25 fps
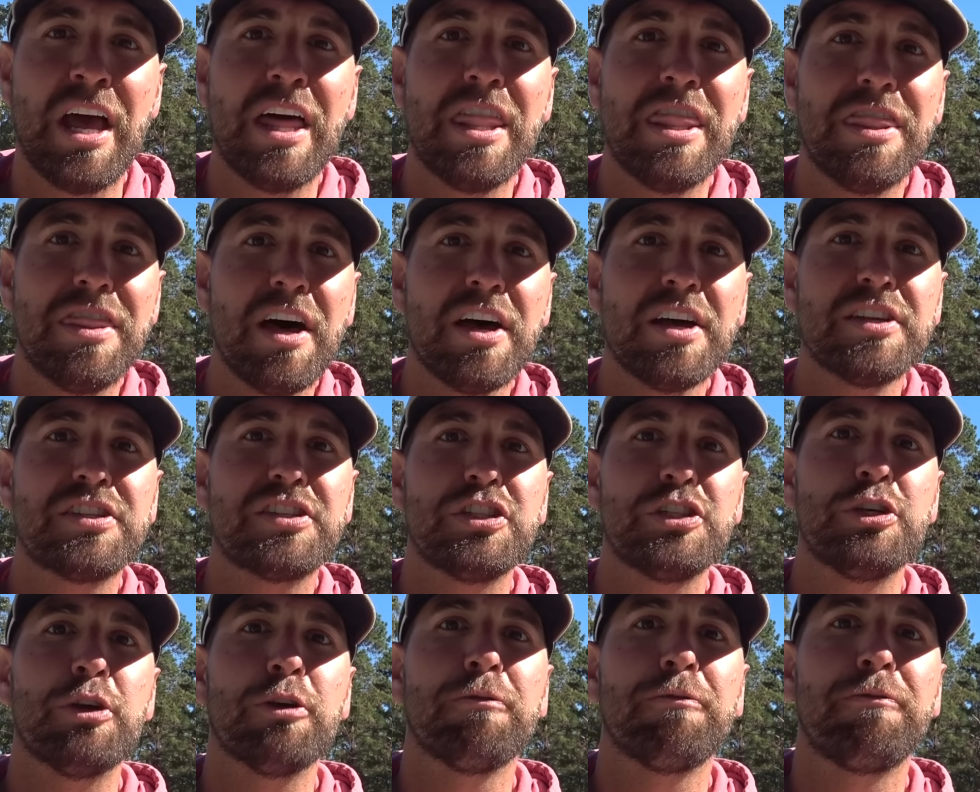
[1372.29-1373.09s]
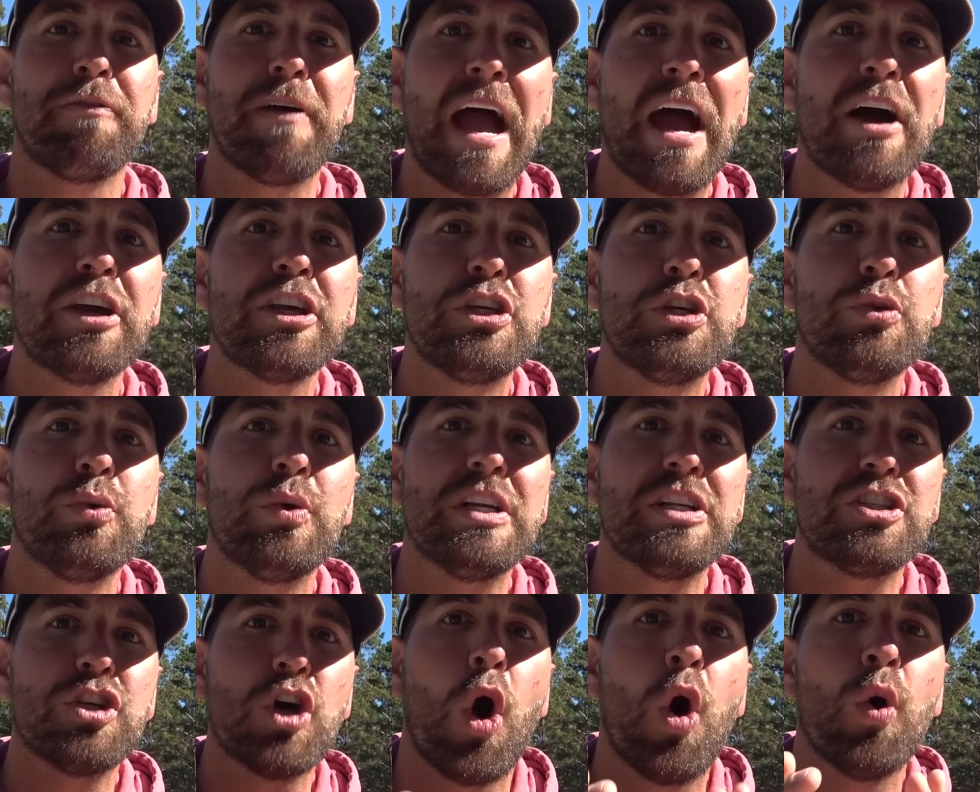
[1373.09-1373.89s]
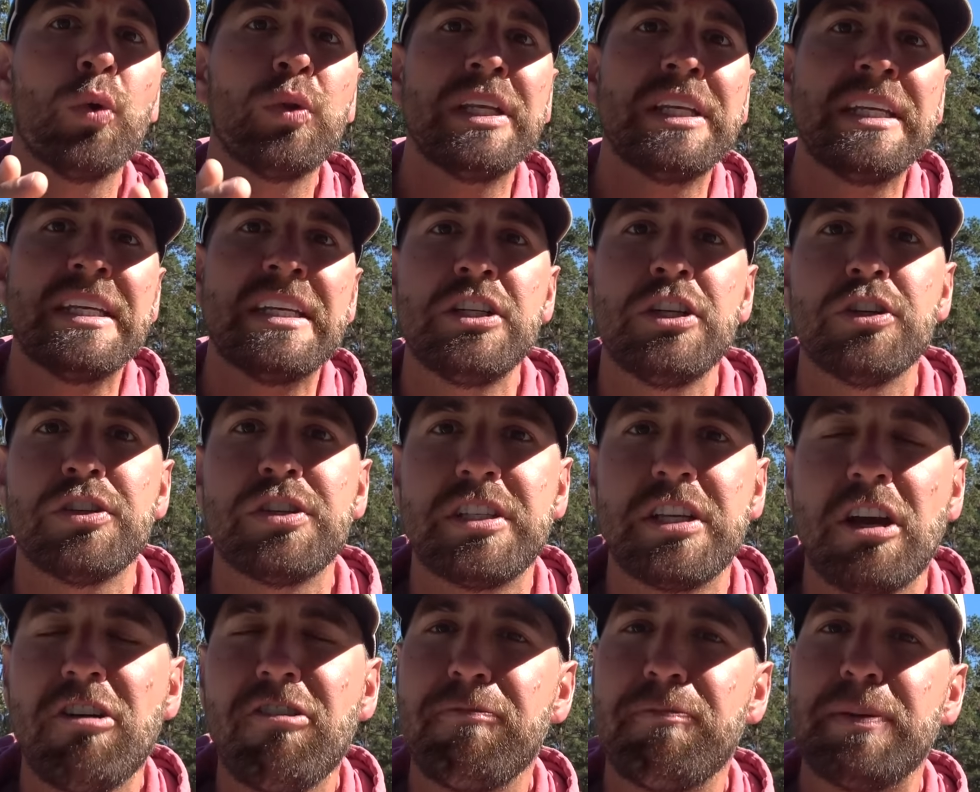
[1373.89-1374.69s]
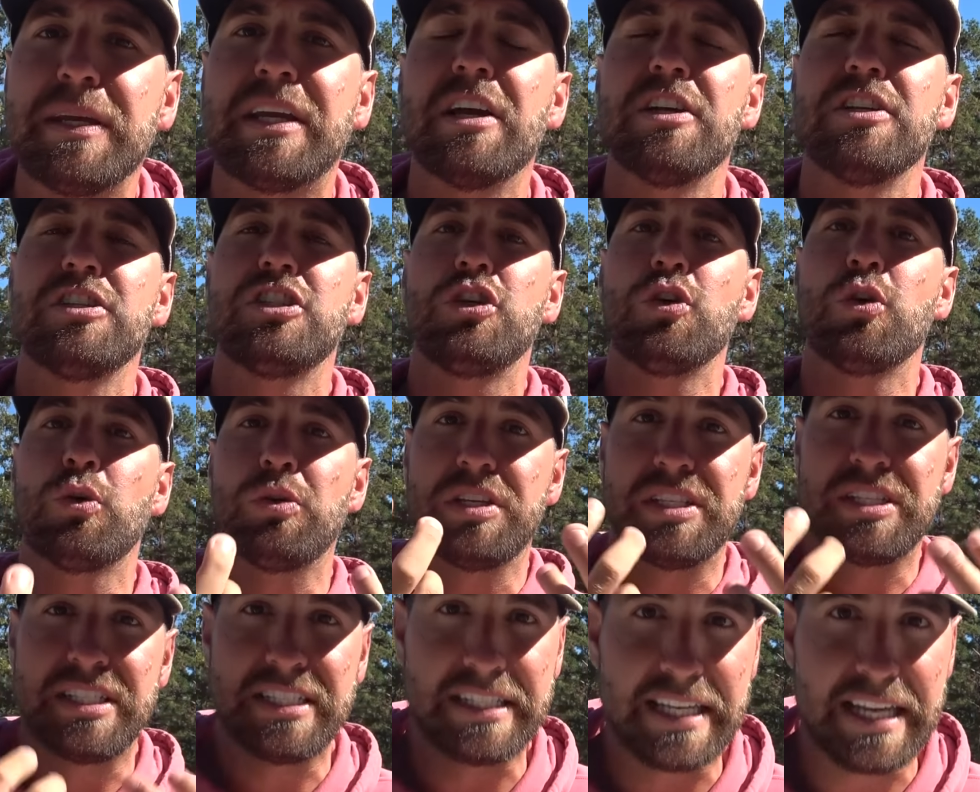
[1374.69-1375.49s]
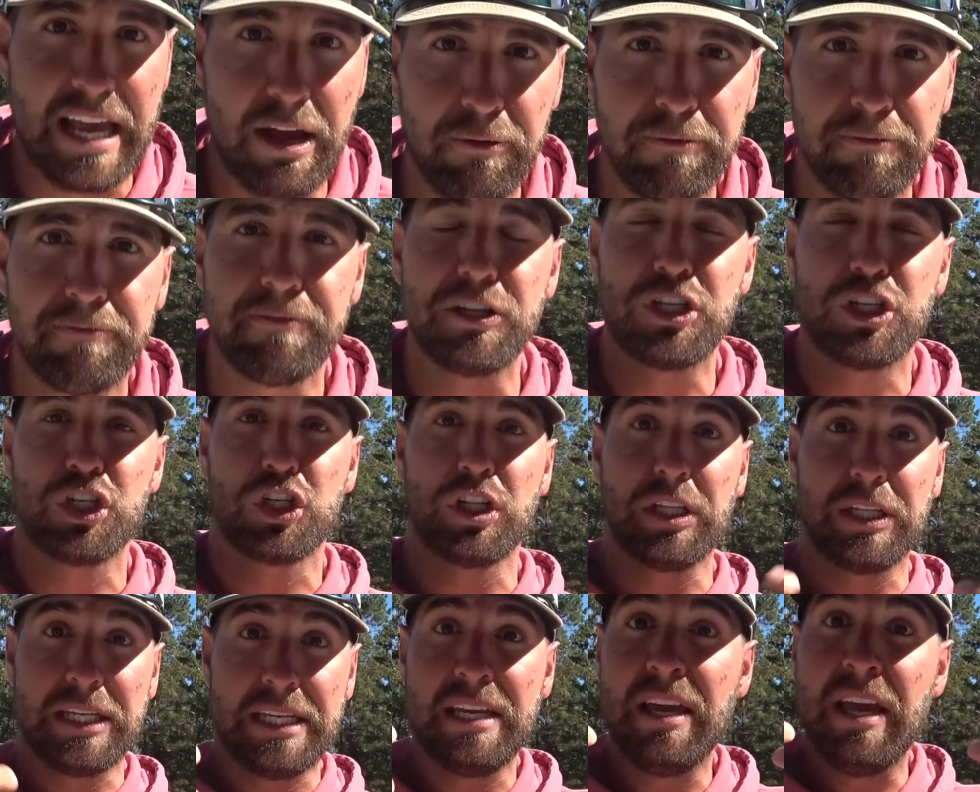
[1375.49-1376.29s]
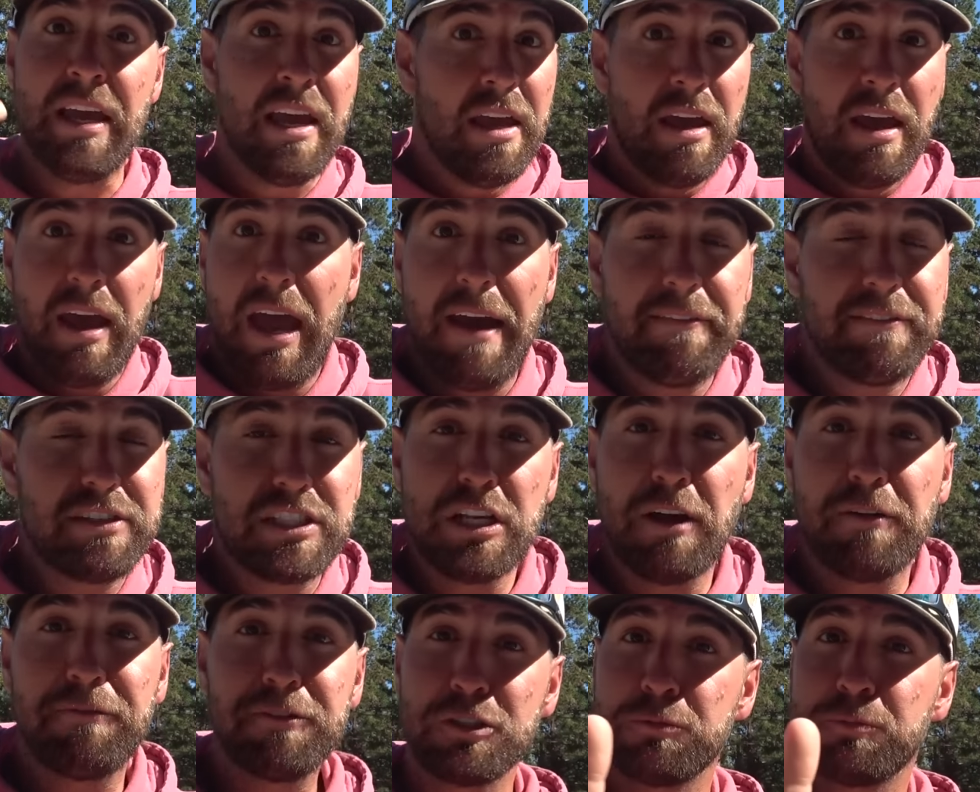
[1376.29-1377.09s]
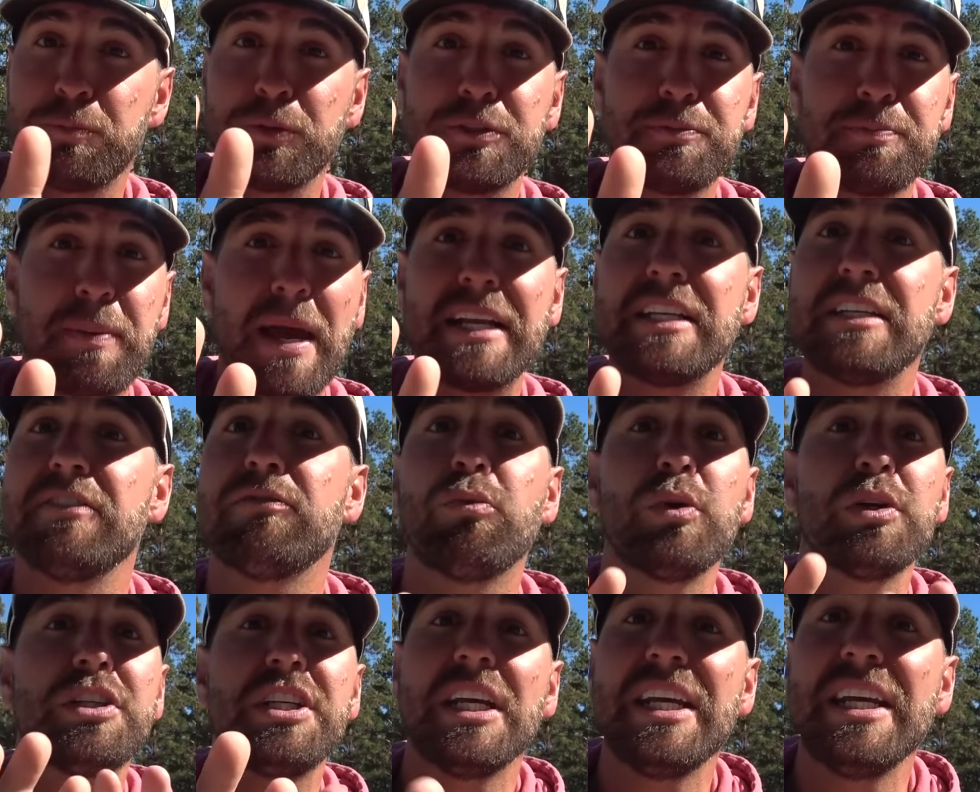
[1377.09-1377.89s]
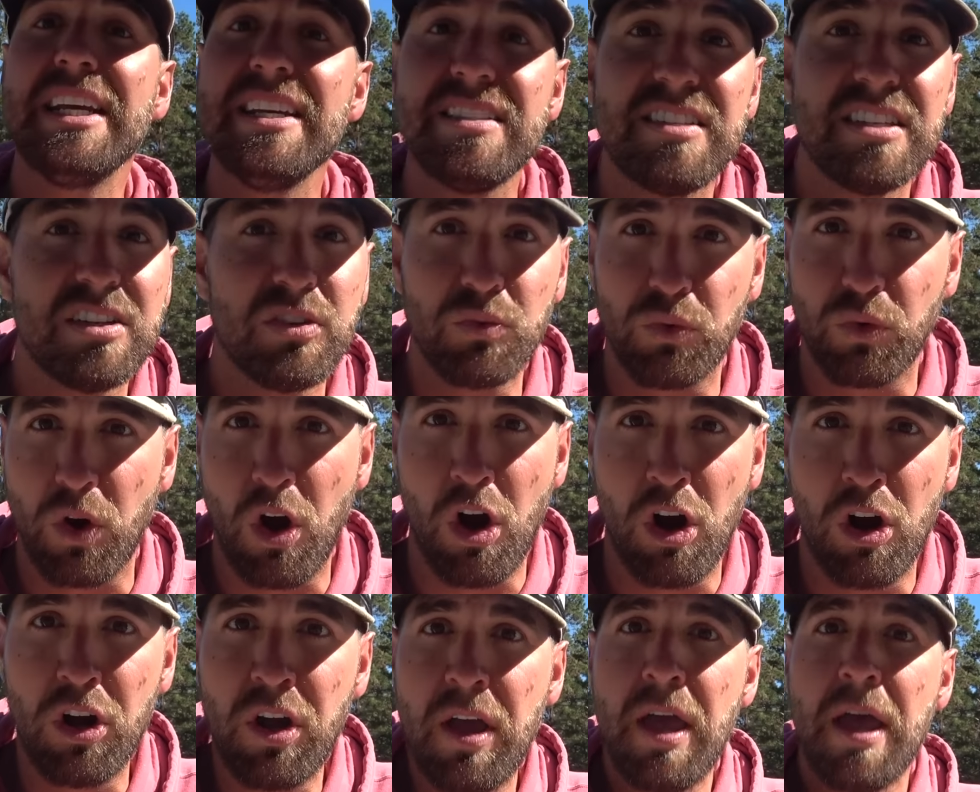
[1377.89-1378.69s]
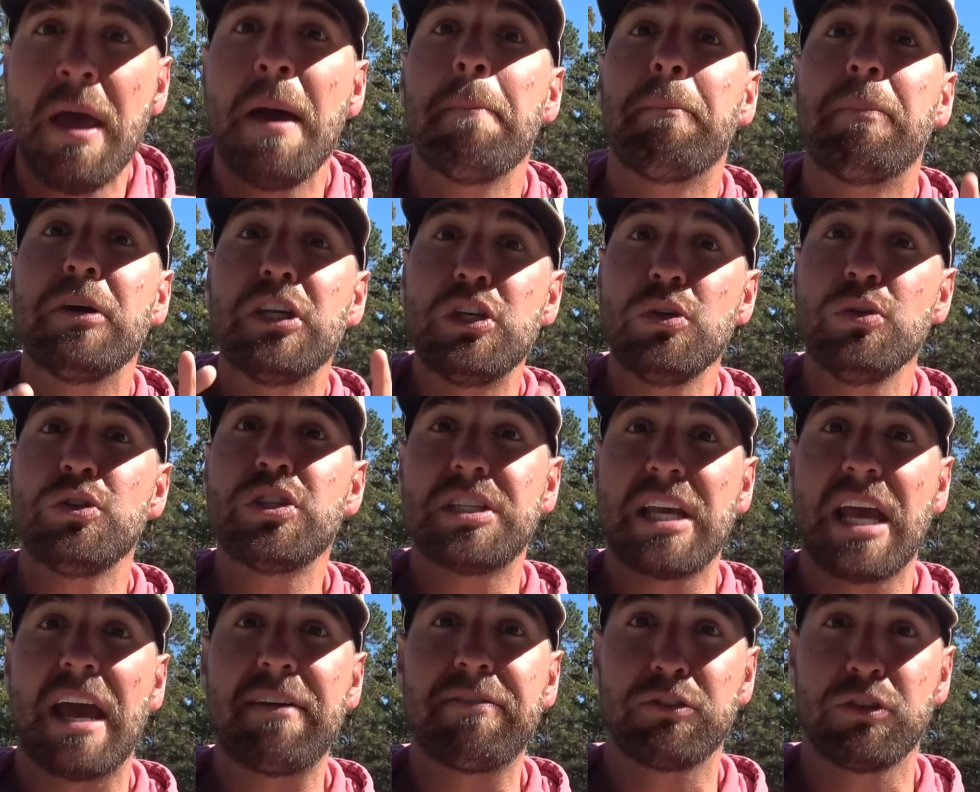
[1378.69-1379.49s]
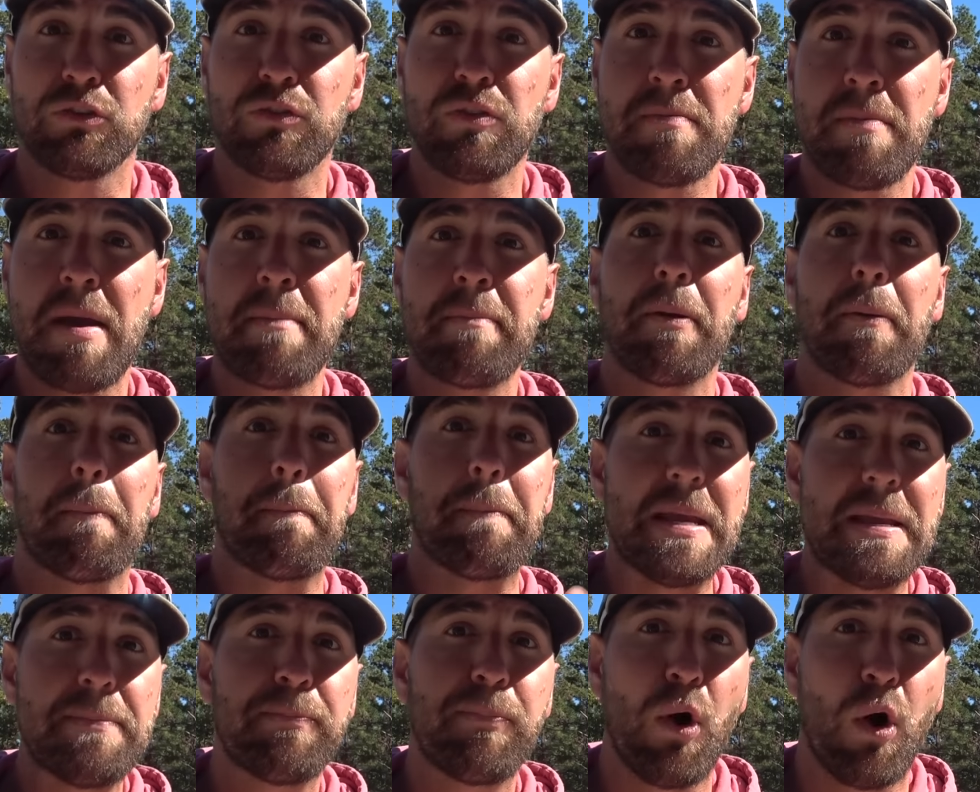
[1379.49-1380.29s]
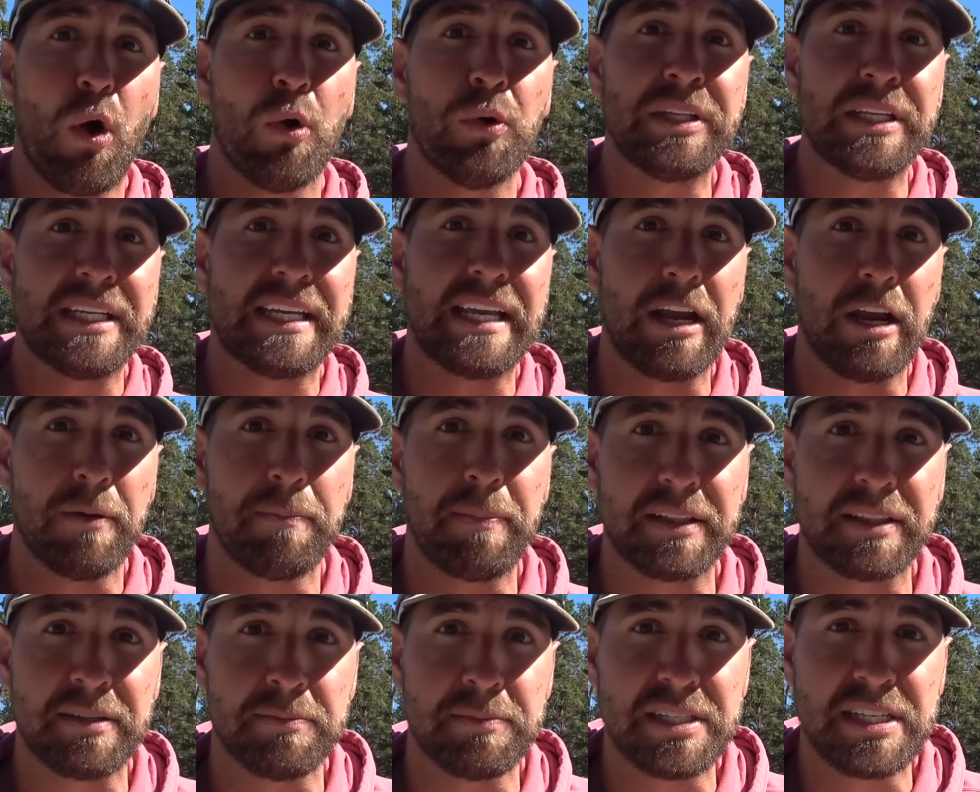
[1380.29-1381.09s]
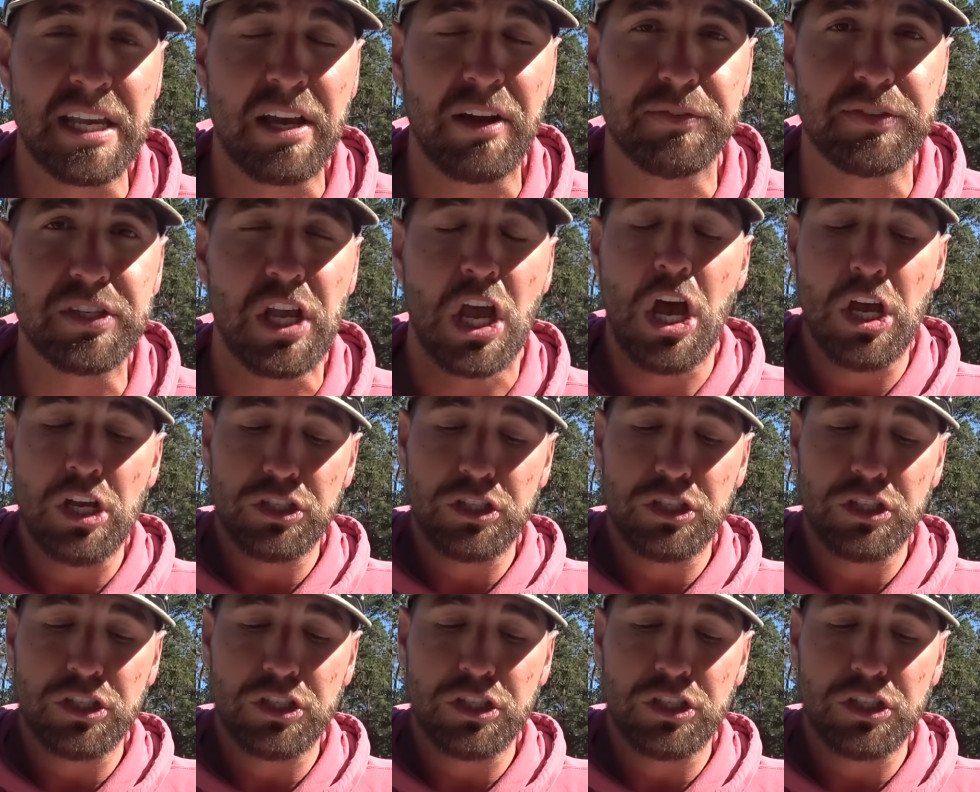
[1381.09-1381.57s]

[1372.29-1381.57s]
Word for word: Thus, your value is only in yourself because you're selfishly have selfish perspective, which isn't wrong, but you just have to remember people only care about themselves.